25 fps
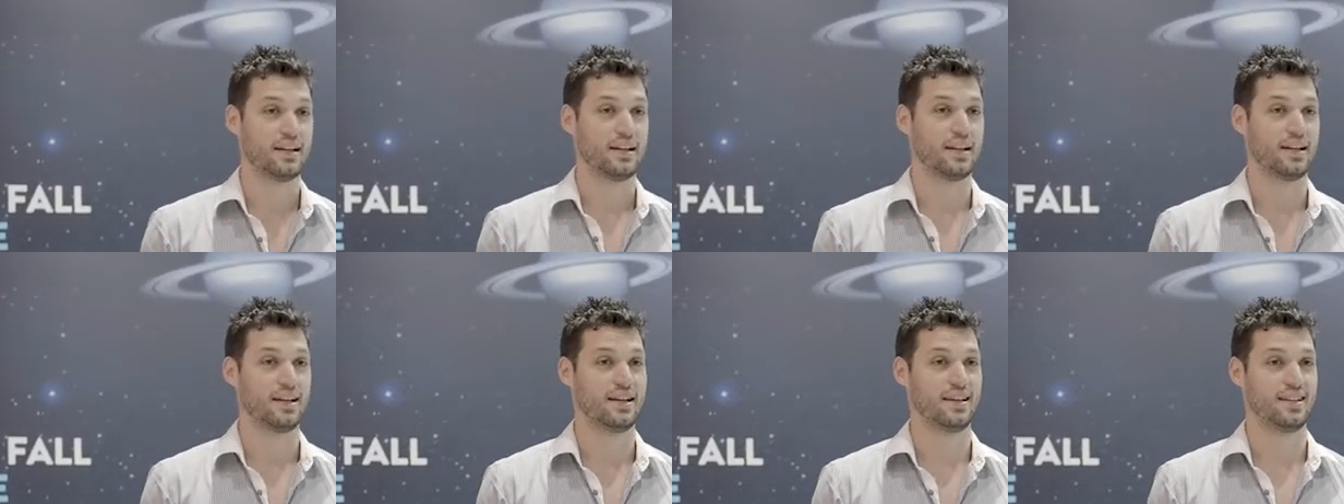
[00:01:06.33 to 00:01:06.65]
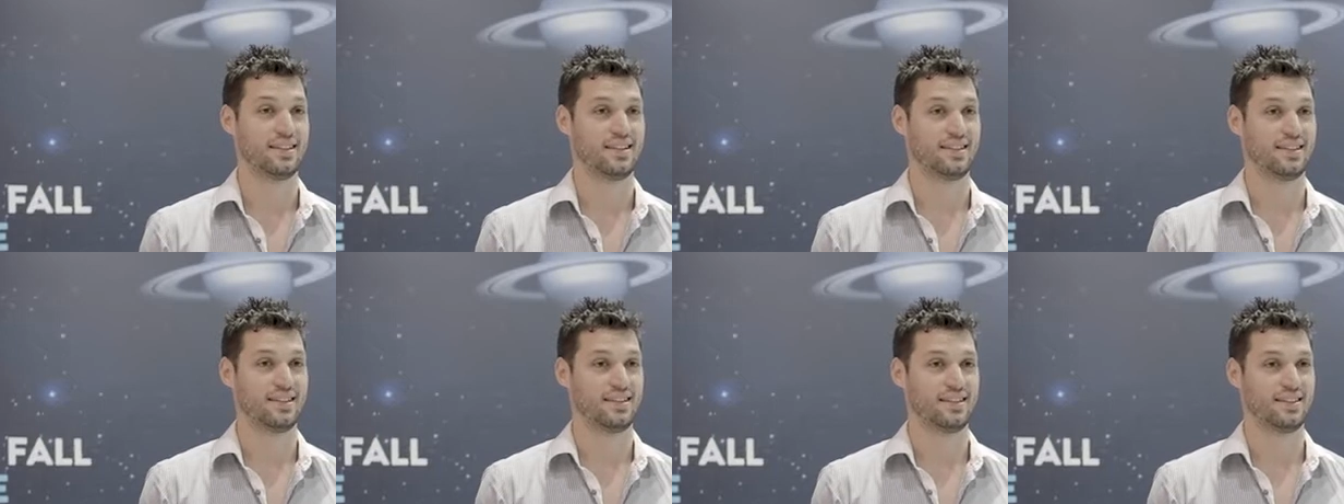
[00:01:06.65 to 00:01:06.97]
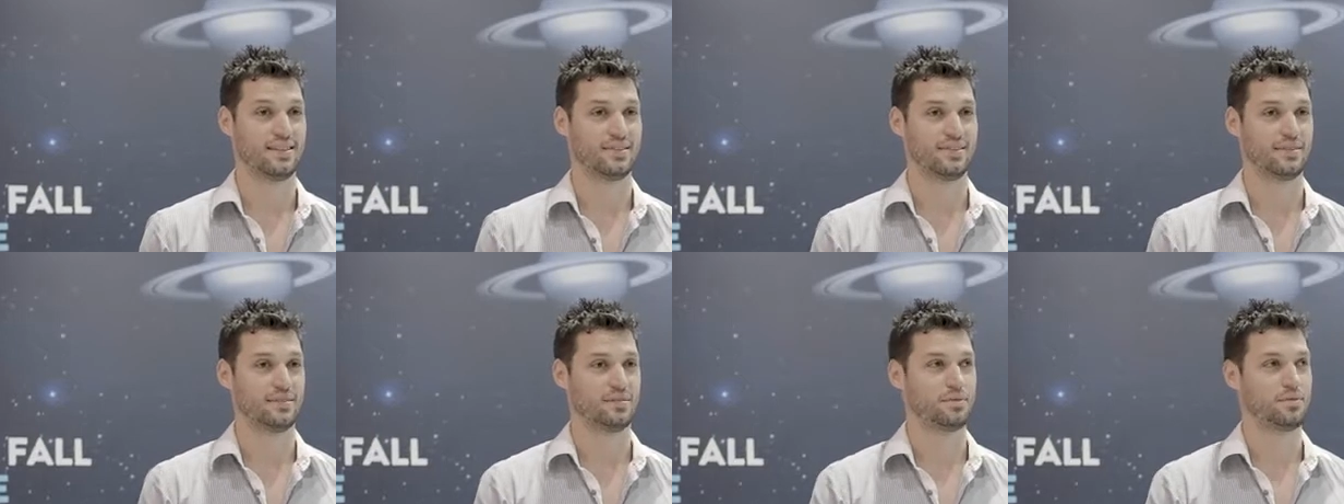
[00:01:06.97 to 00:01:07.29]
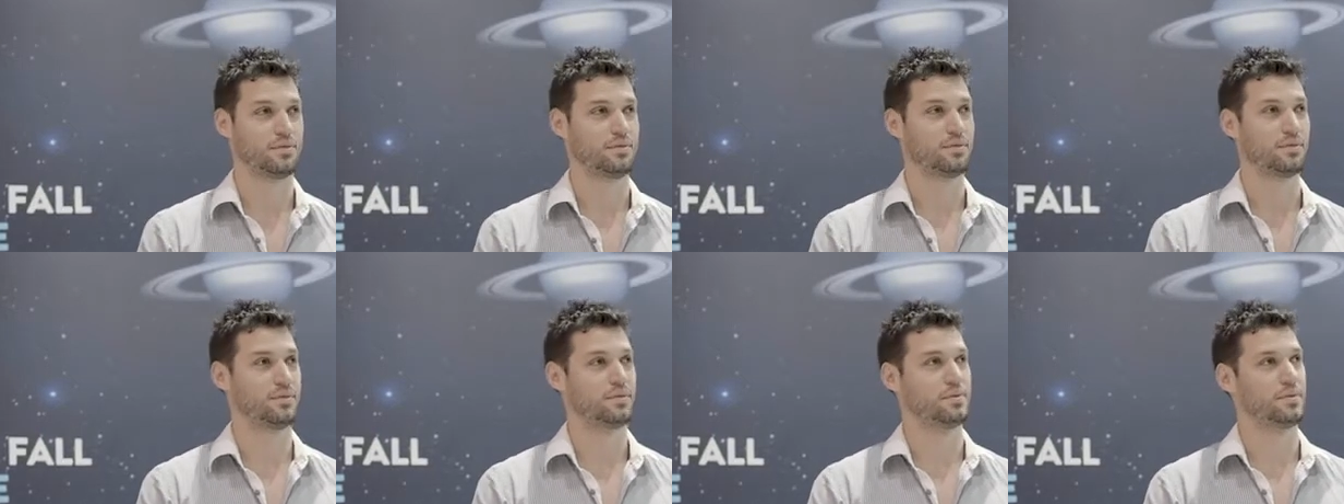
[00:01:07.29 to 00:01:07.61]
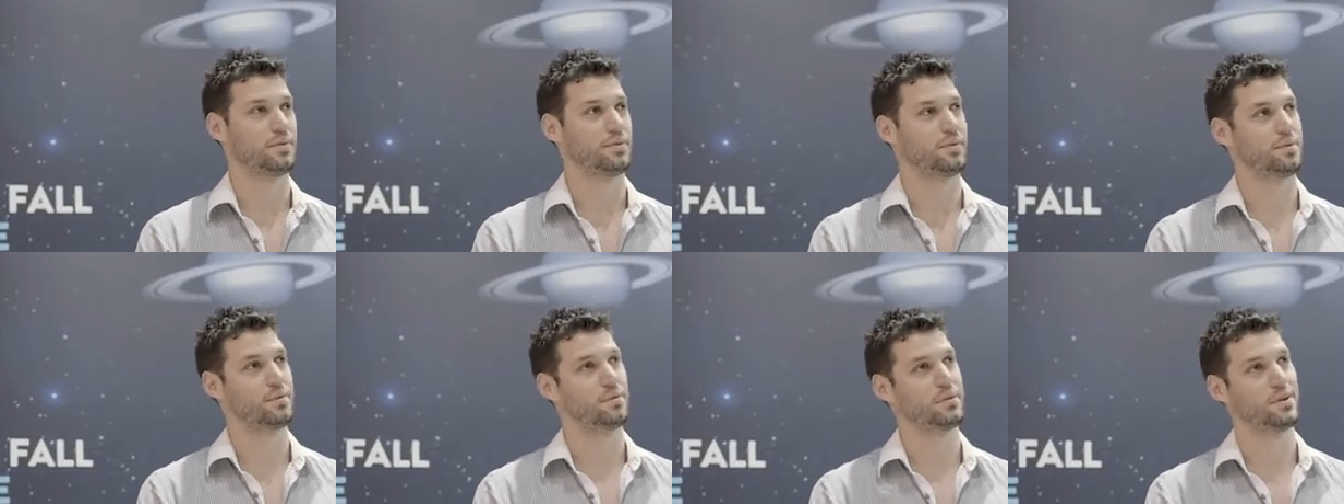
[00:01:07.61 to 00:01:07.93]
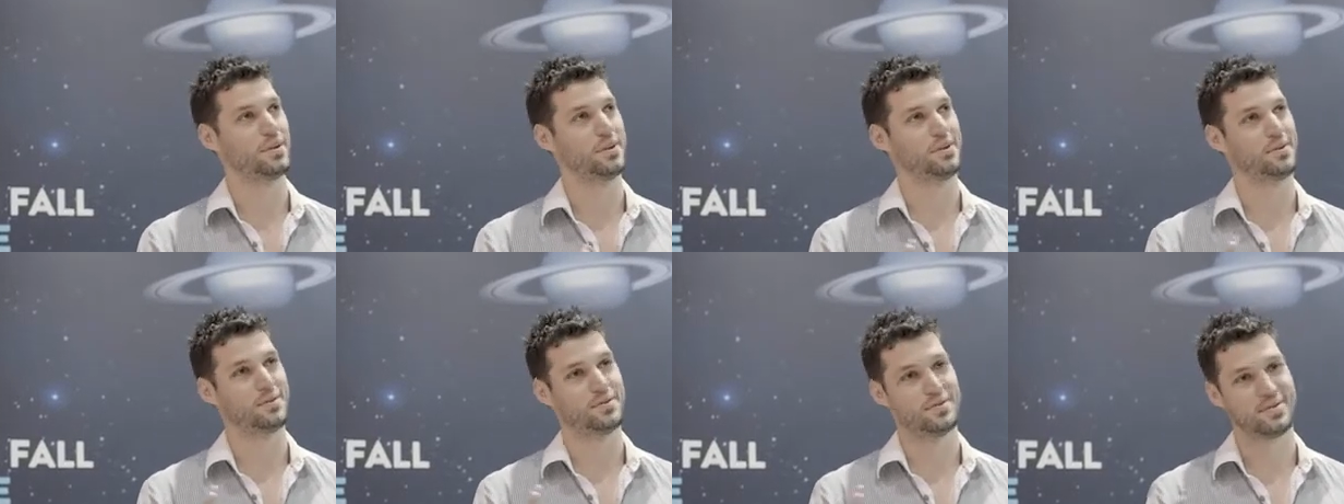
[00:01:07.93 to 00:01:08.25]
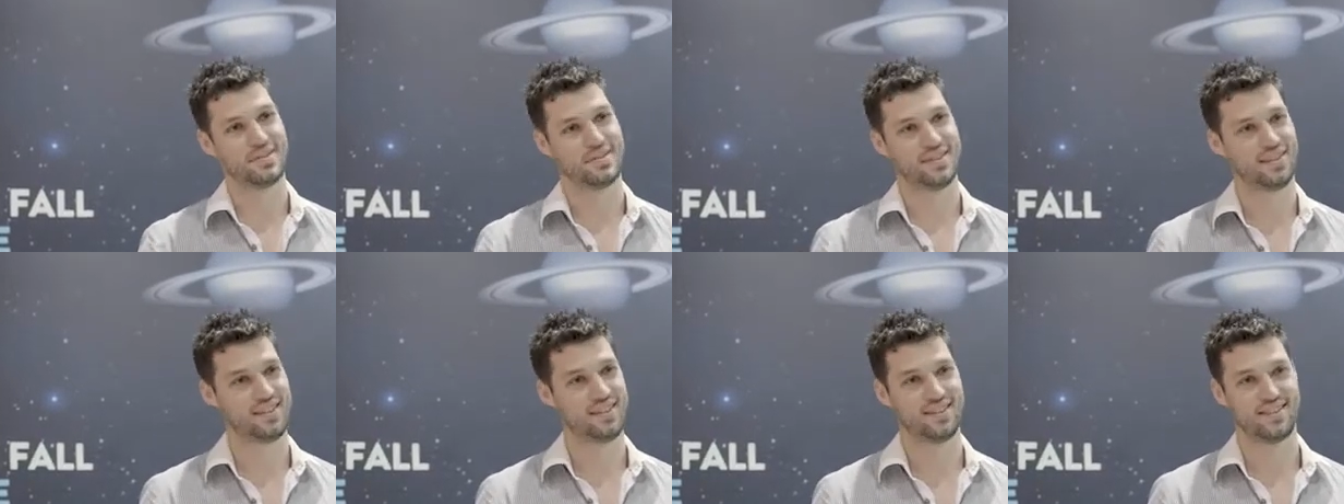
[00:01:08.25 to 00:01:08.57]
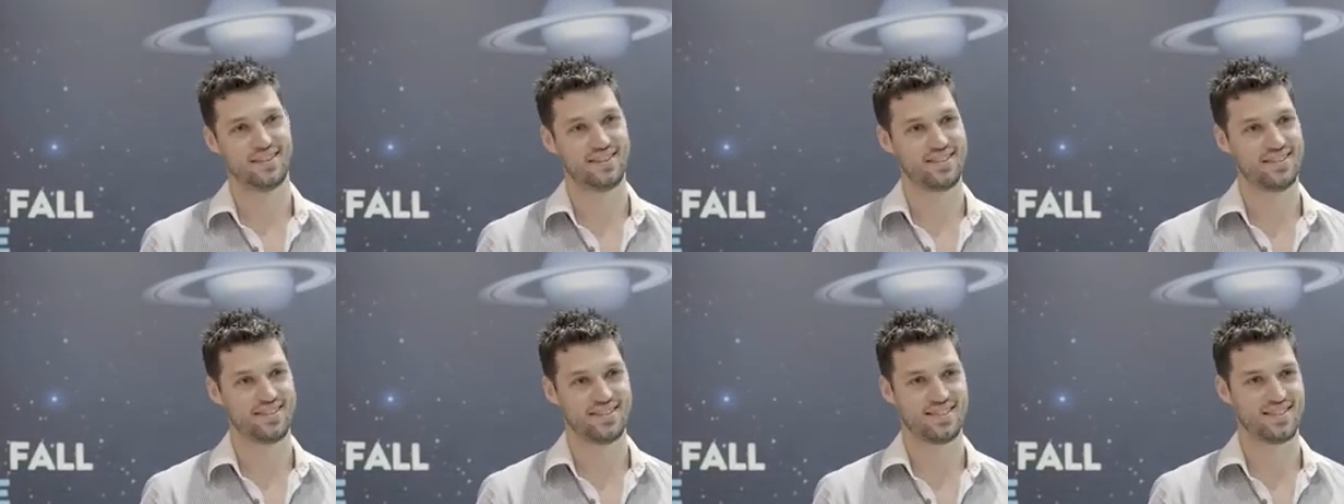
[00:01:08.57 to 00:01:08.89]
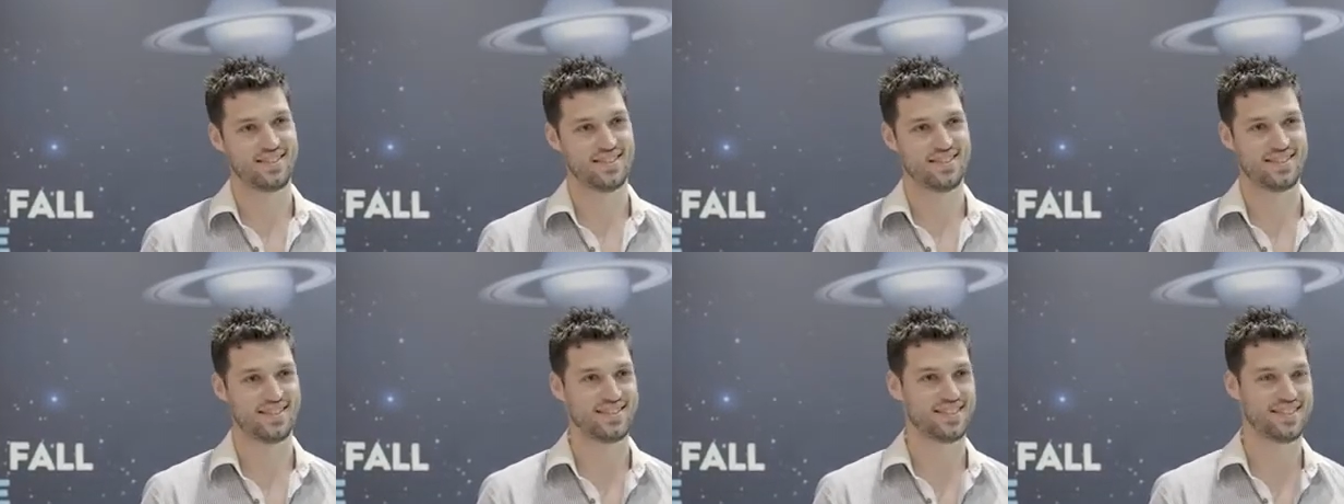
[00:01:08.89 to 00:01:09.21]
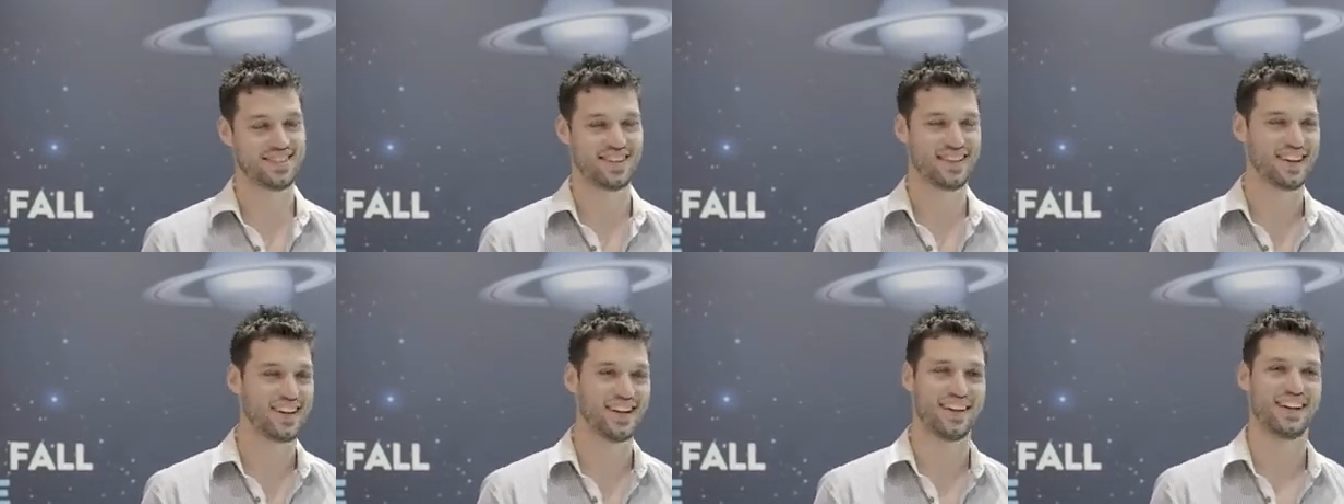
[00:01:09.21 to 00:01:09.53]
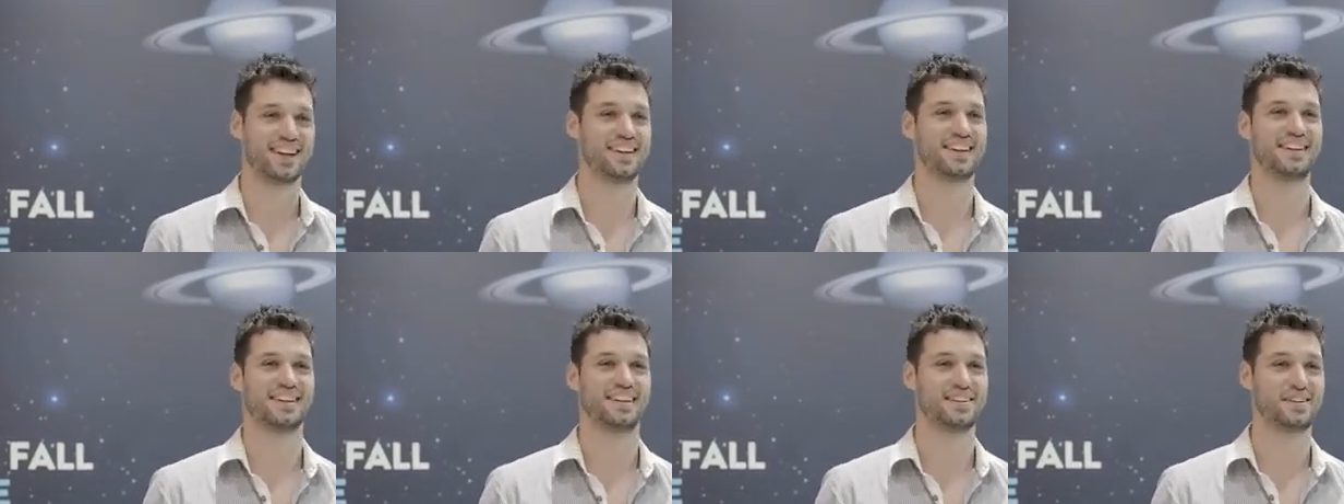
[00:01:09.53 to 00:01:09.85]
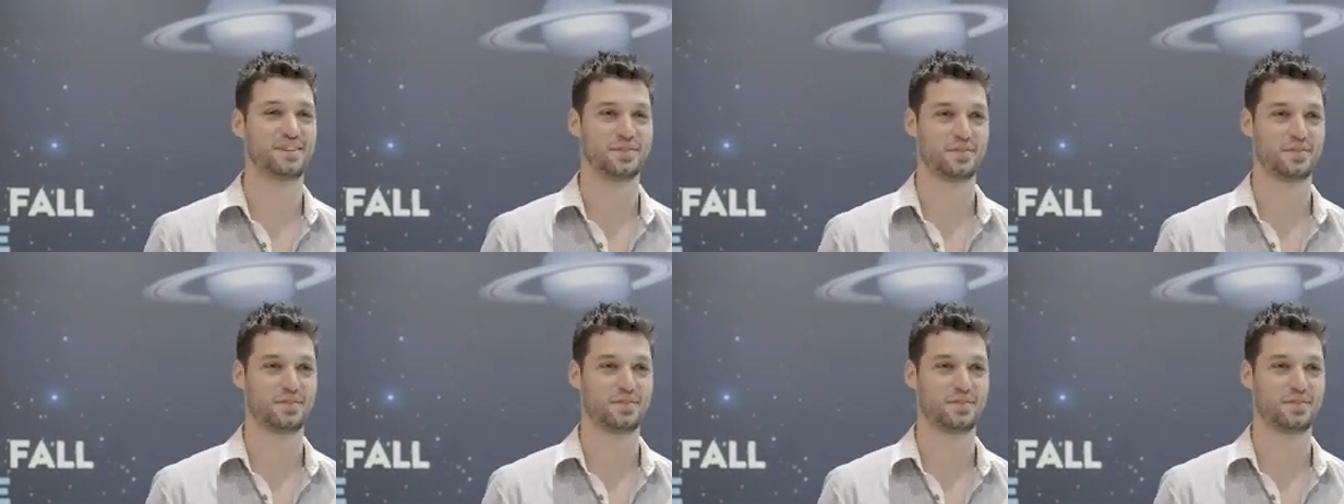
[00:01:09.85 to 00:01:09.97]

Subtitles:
And when you see this sky